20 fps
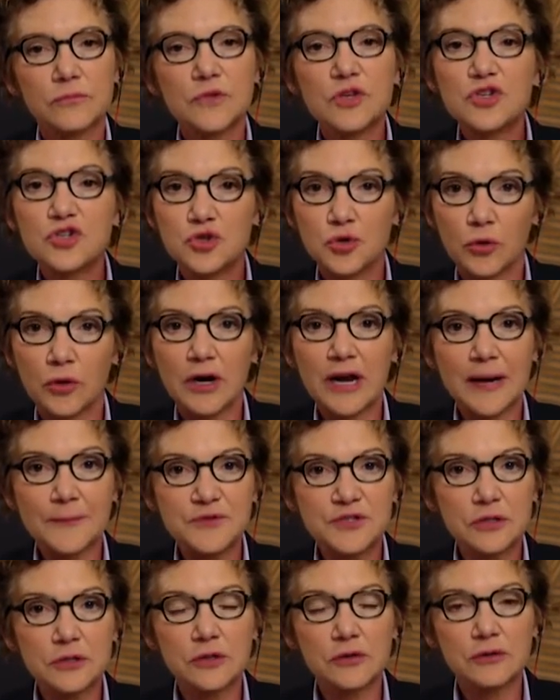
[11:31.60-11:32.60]
Sure,
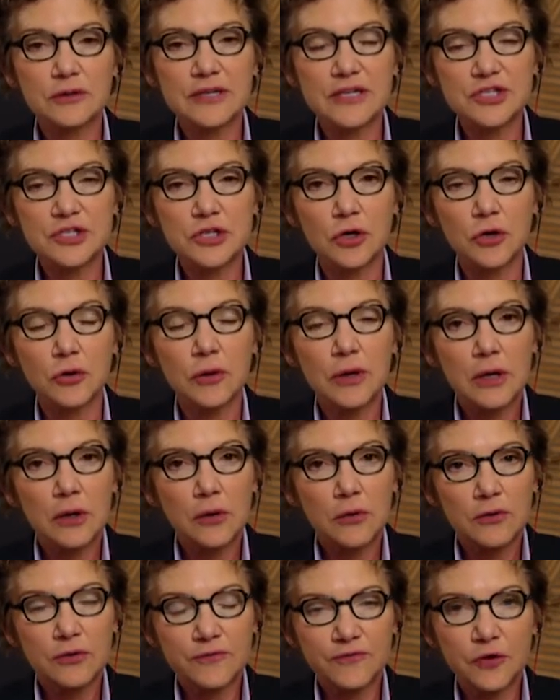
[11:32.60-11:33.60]
absolutely. So
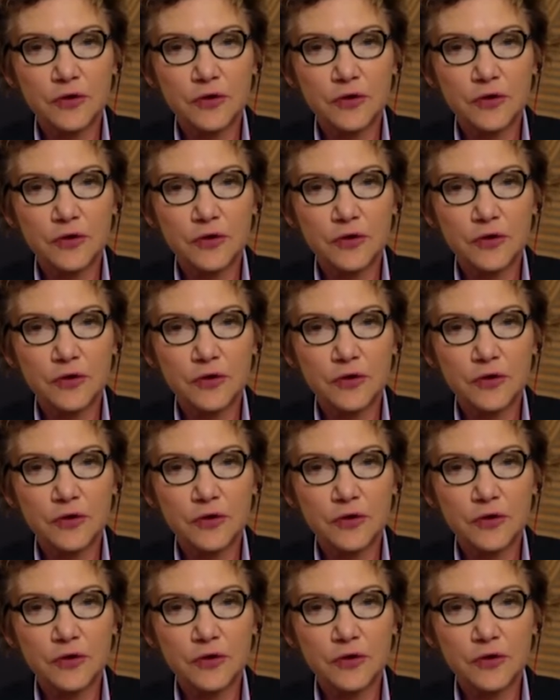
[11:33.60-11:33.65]
the